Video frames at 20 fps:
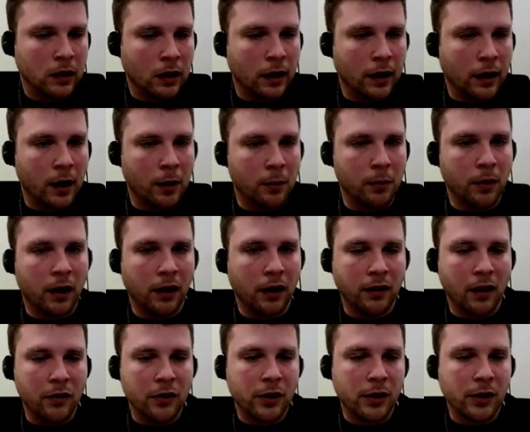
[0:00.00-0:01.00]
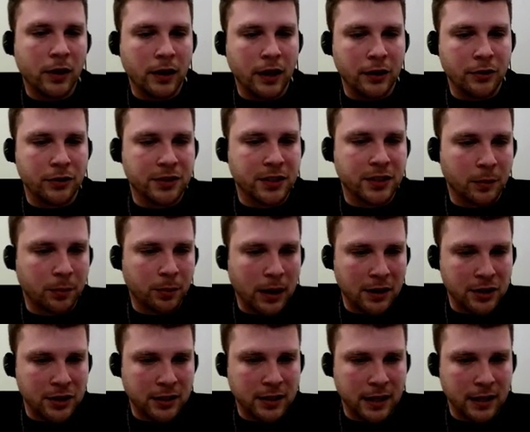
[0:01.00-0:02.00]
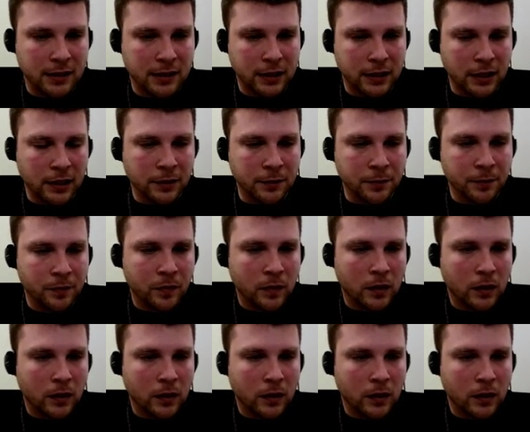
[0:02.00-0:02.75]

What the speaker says: Another interesting project idea